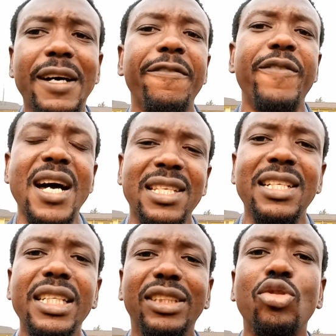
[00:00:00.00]
the
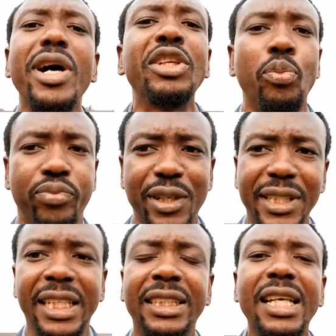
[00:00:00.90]
Father is going to
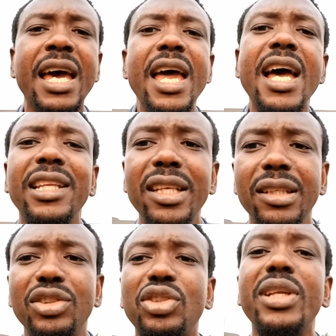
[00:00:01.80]
prune it and
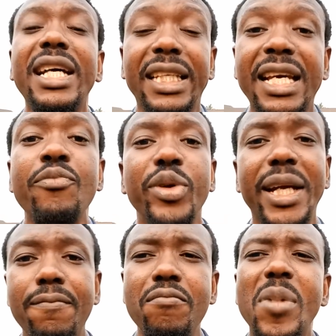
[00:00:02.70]
so that it can
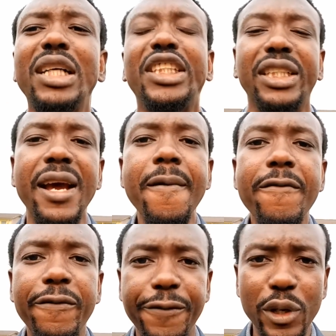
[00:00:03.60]
bring much
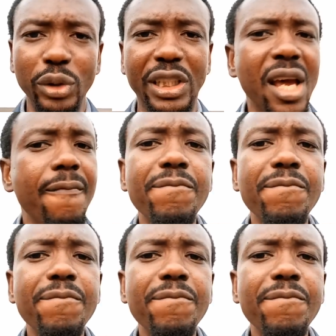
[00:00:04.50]
fruit.